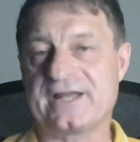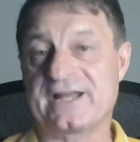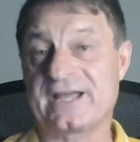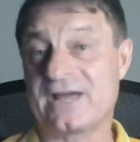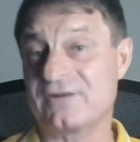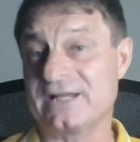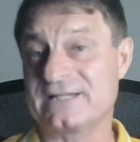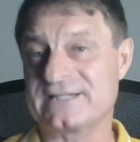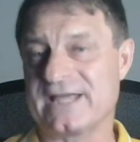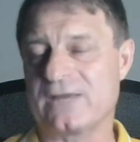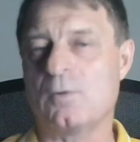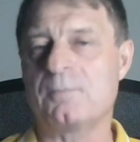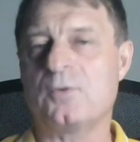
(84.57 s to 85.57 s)
I currently
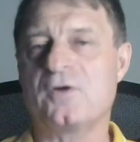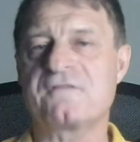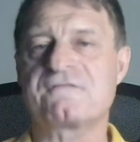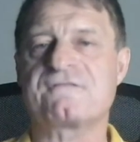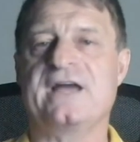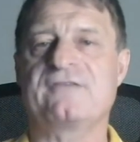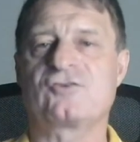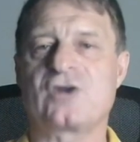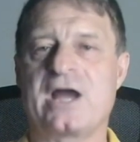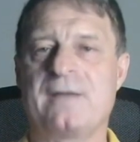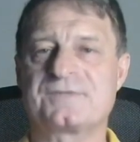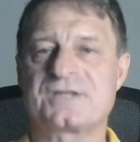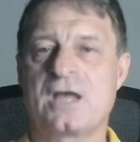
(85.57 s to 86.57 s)
take 1.5
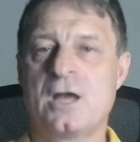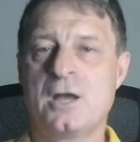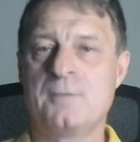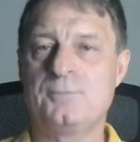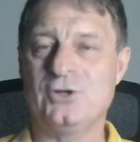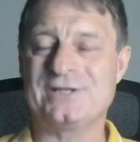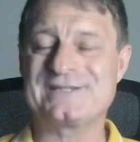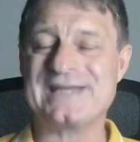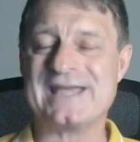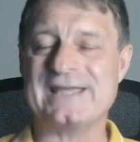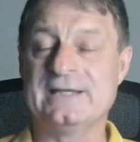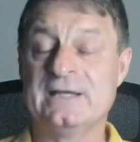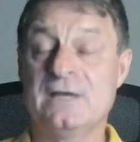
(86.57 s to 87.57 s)
grams per
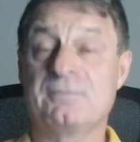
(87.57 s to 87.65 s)
day.